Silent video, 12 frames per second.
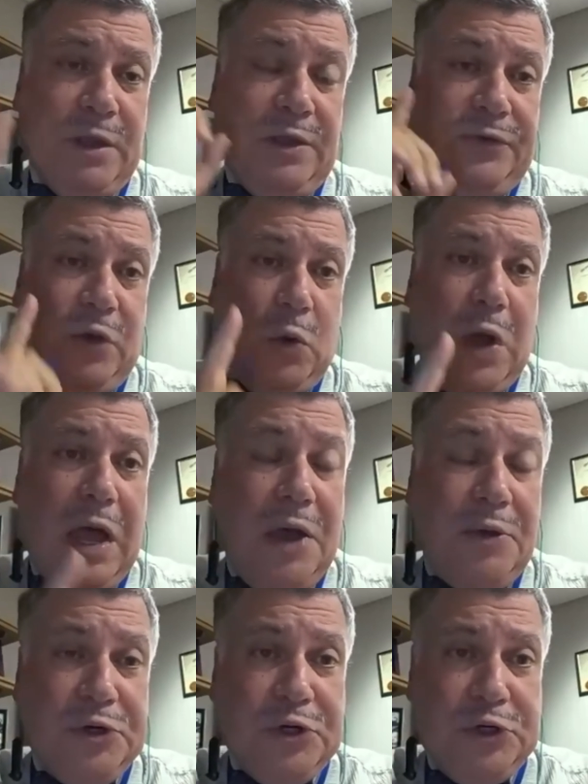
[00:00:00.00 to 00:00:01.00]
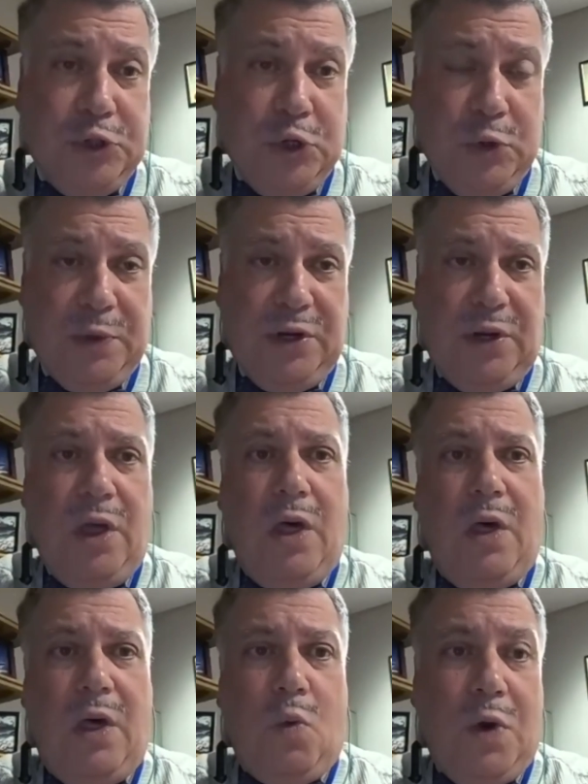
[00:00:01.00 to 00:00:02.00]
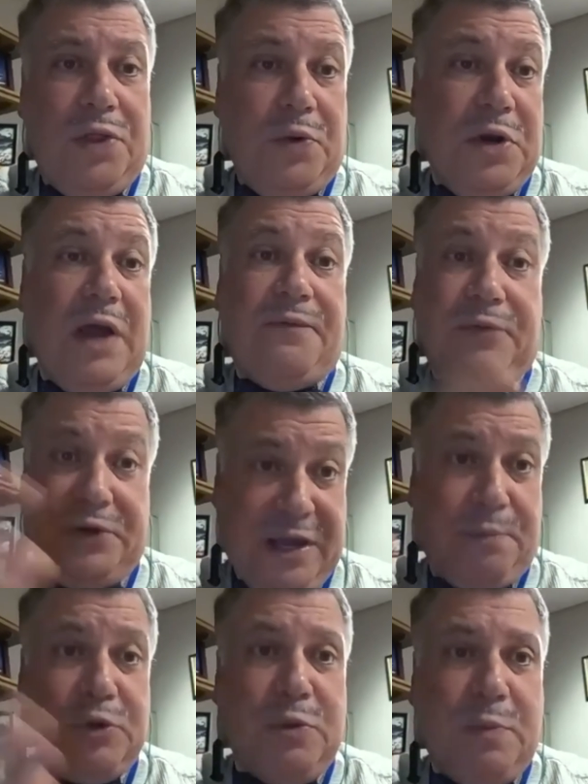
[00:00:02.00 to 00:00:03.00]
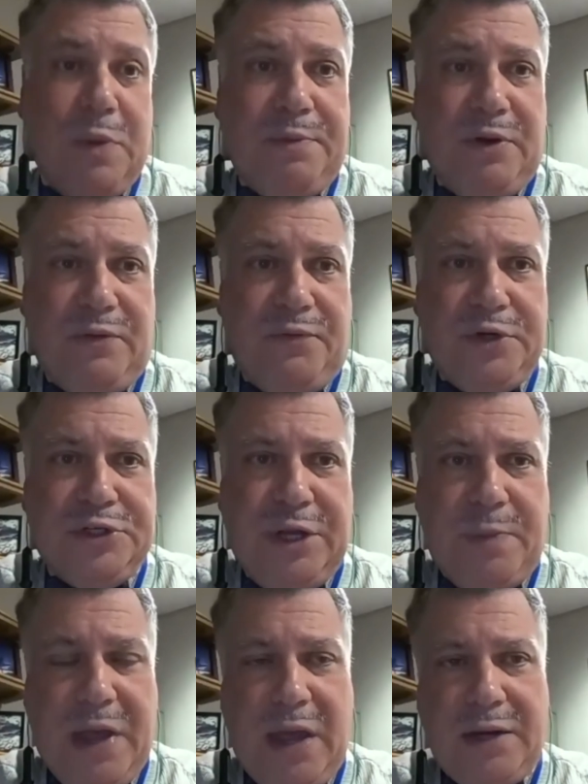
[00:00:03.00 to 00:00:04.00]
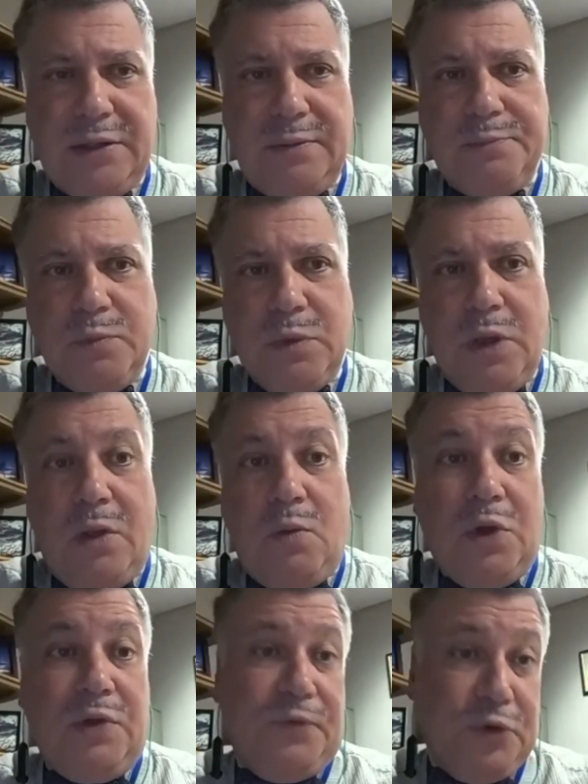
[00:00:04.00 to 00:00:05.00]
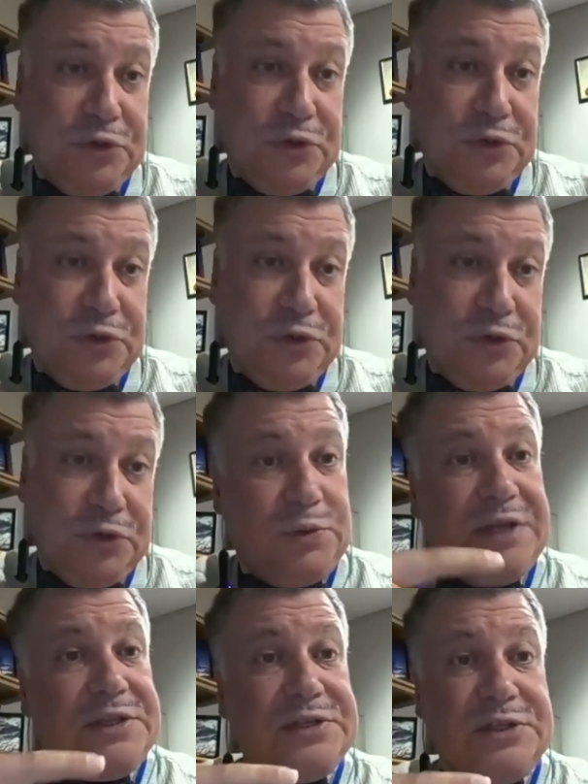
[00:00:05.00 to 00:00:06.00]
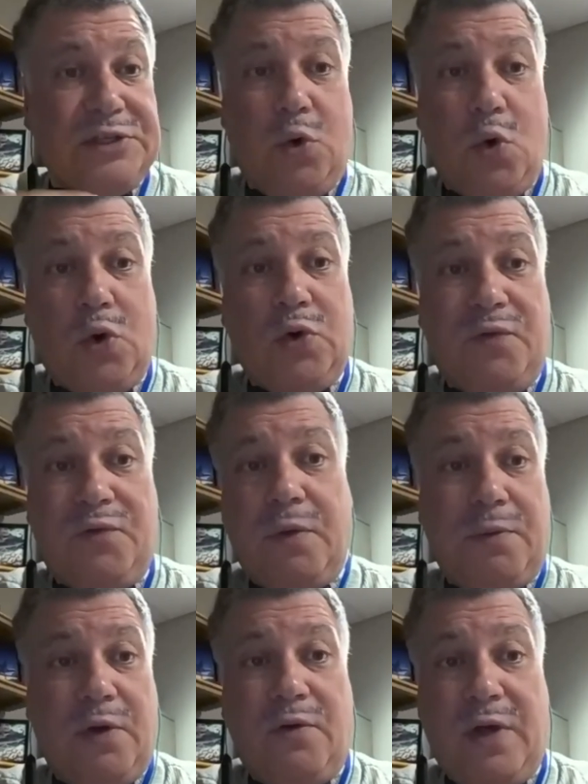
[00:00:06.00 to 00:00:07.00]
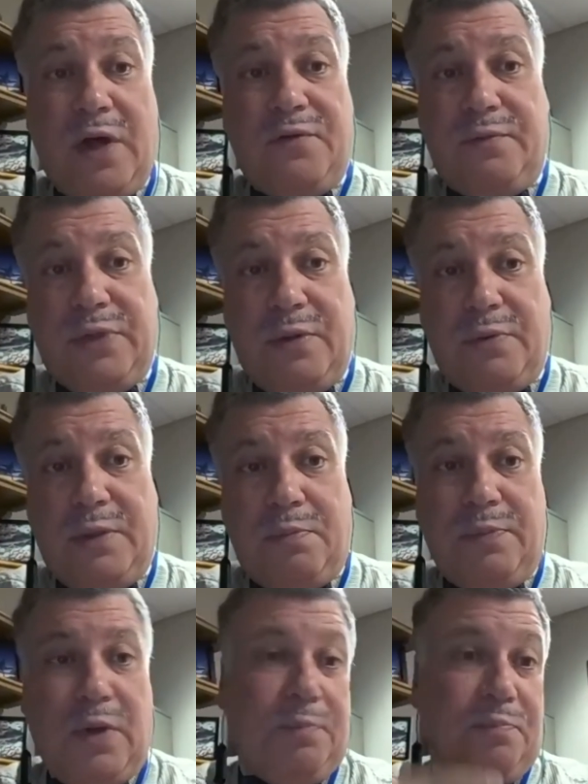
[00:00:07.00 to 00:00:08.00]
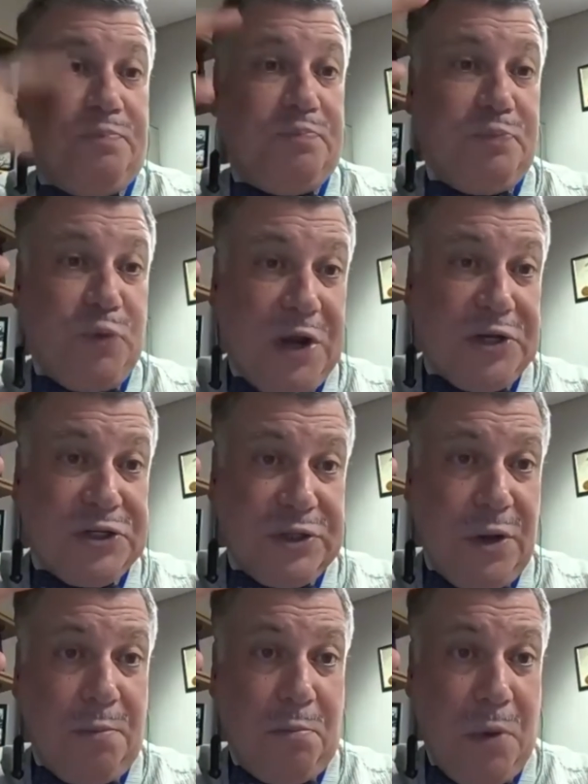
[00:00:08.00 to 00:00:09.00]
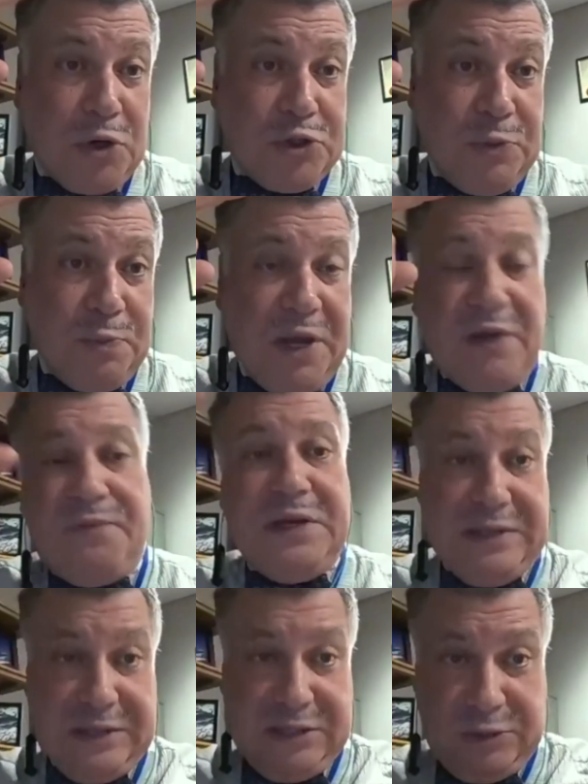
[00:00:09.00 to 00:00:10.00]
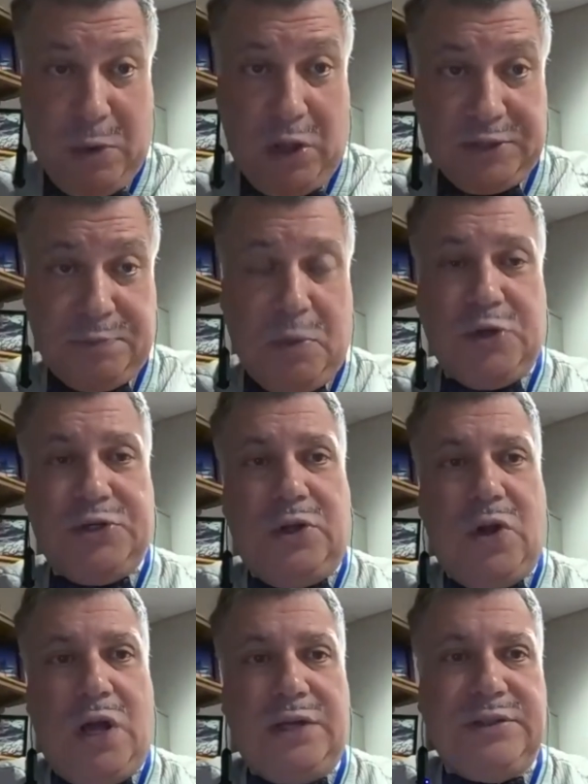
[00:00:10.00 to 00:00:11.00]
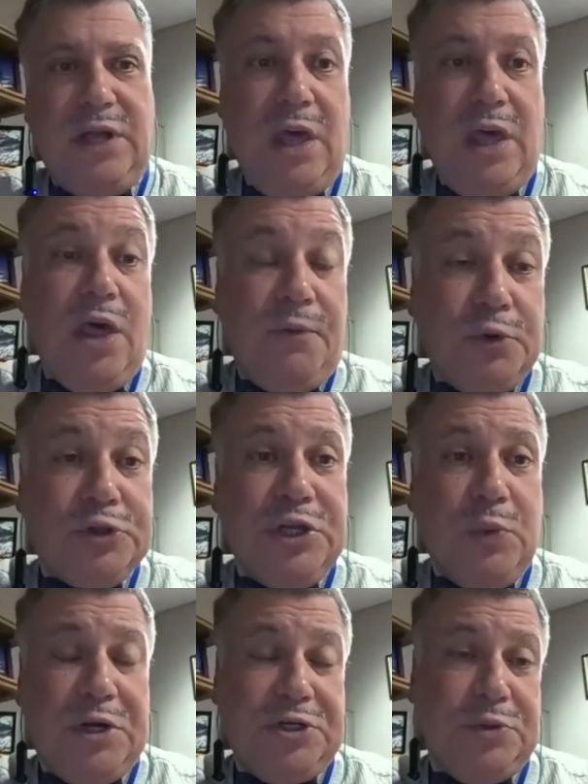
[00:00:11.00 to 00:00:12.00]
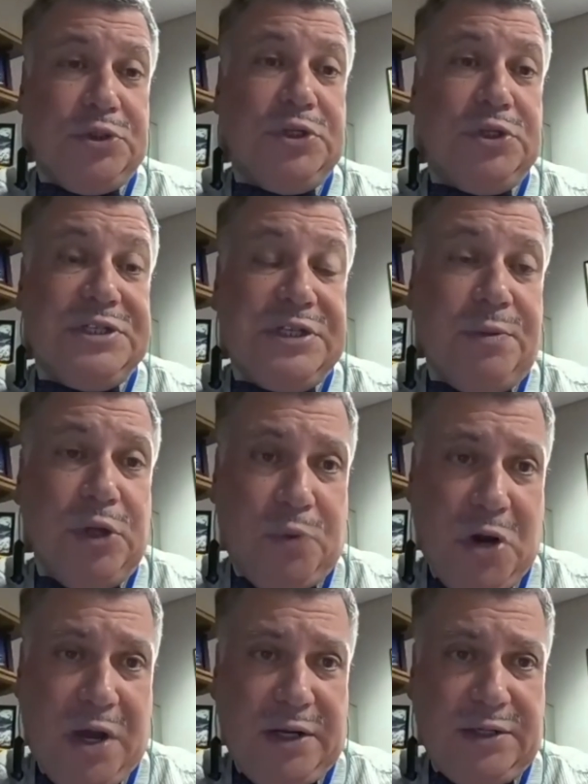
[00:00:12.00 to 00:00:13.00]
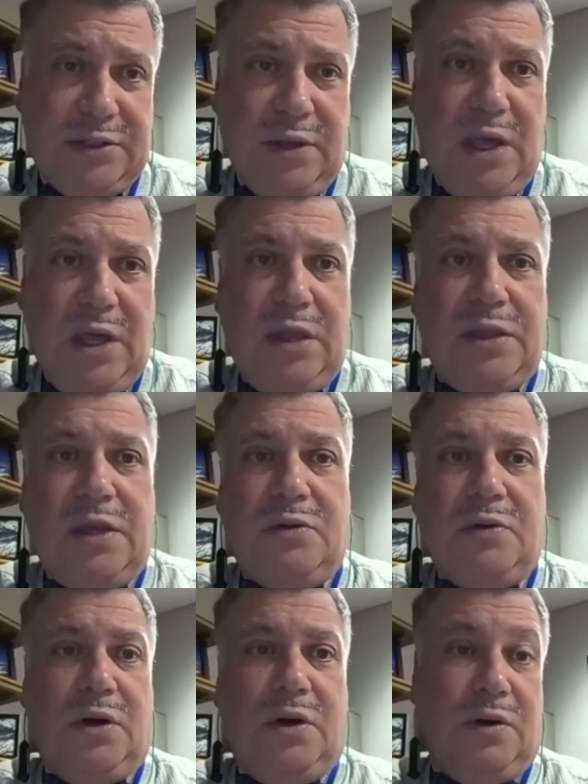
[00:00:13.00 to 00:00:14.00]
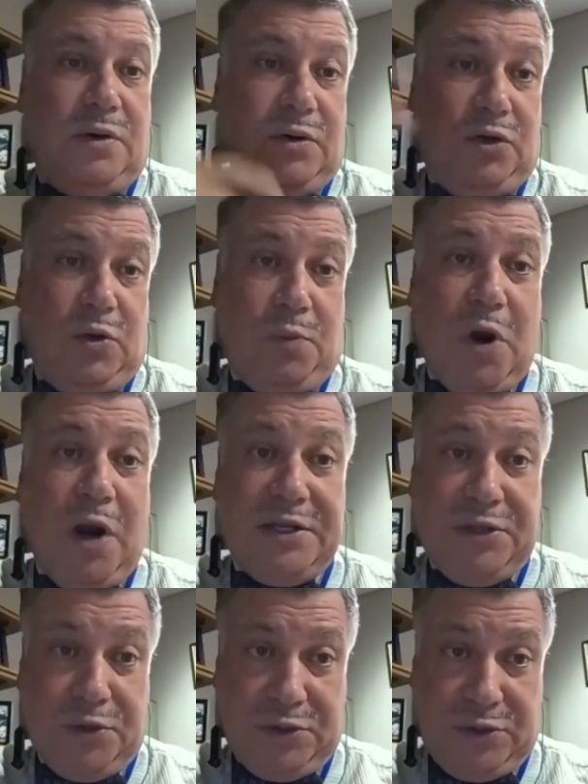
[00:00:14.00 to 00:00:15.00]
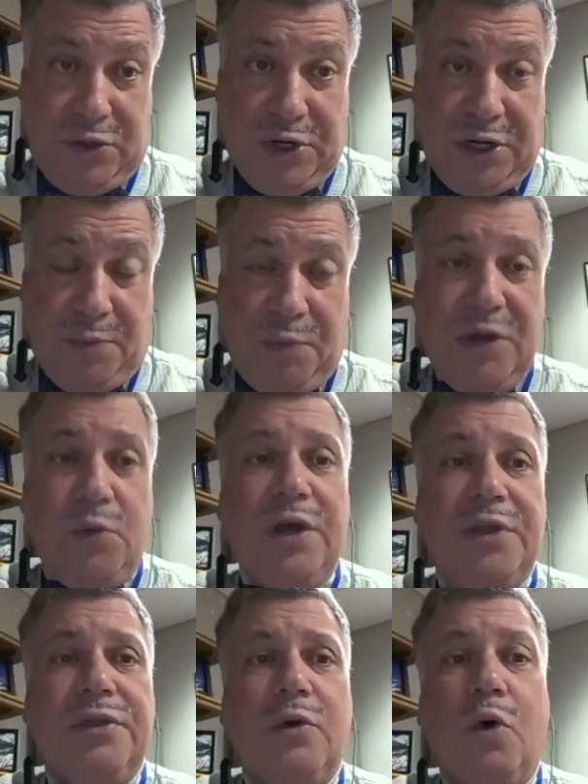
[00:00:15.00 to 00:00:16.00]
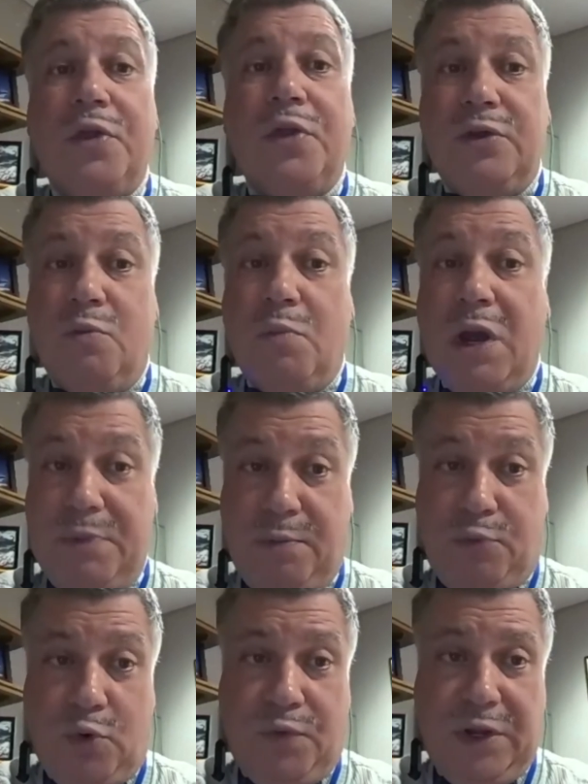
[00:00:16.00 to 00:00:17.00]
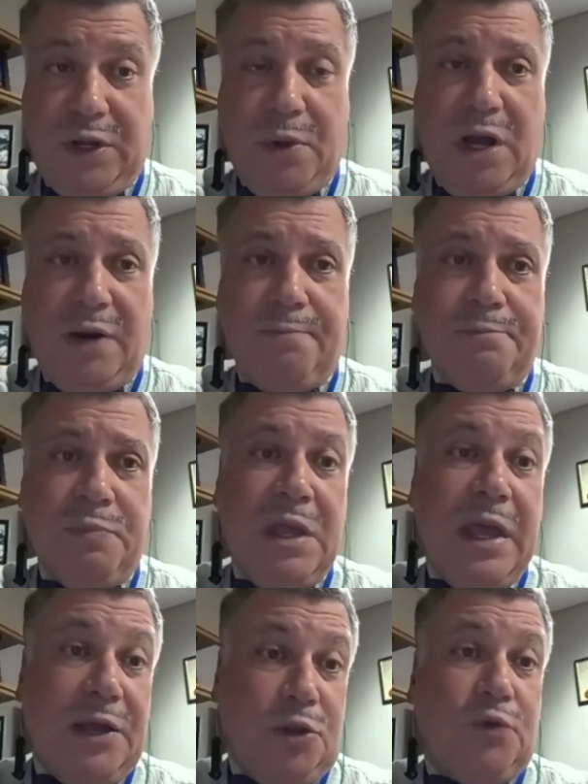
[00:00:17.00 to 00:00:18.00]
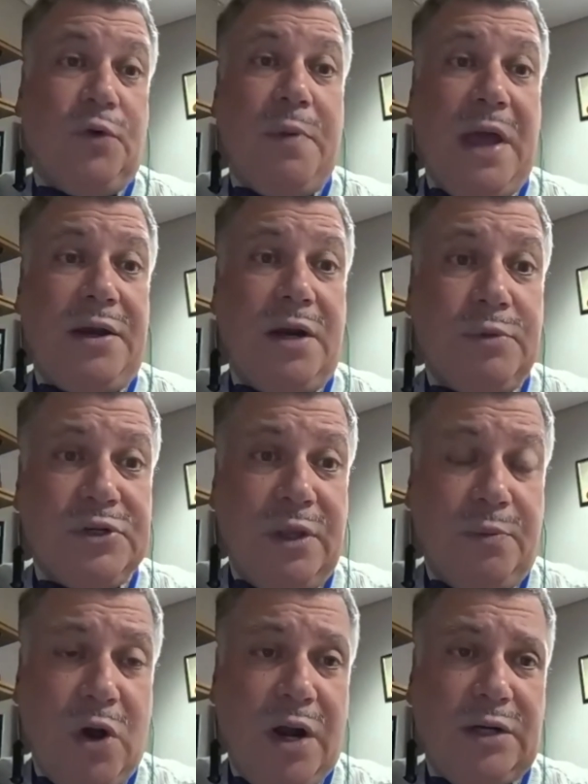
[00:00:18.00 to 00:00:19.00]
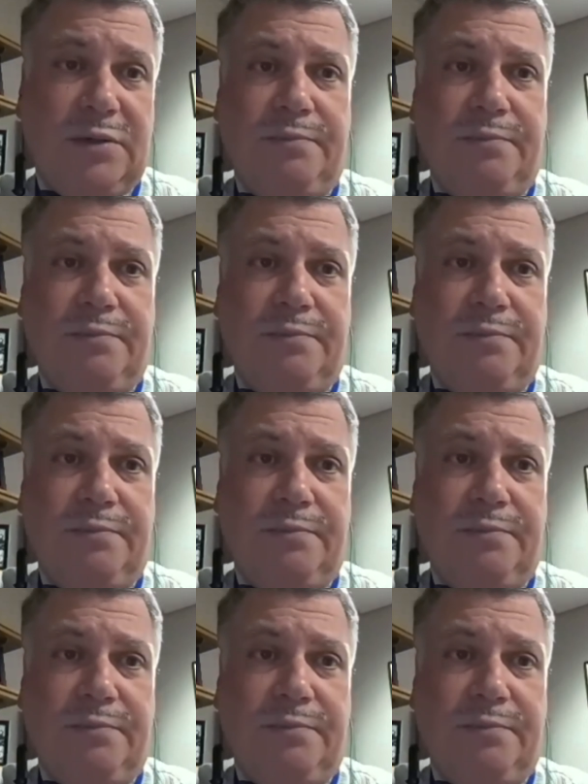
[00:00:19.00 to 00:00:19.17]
So, how do you determine whether or not, for example, you might be infringing a patent? Well, the first thing to do, we'll take this in the order of, of the greatest marginal benefit and smallest marginal cost. First thing you want to do is look at similar products that you or your product either going to compete with or that you might be improving upon, and look for patent numbers on the product.